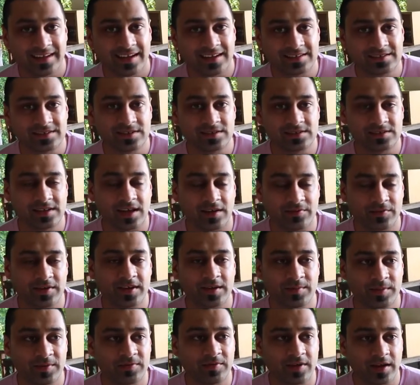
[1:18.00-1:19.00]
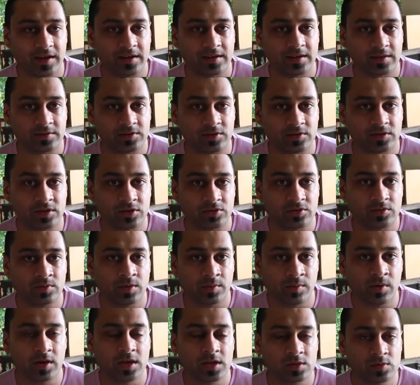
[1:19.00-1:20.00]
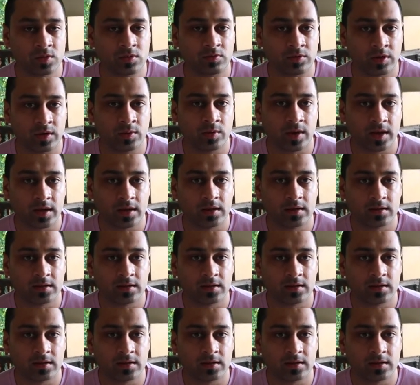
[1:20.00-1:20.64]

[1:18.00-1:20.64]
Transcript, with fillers: Nah, uh, seriously, I think it'll be fine. The, the, monkeys will run away.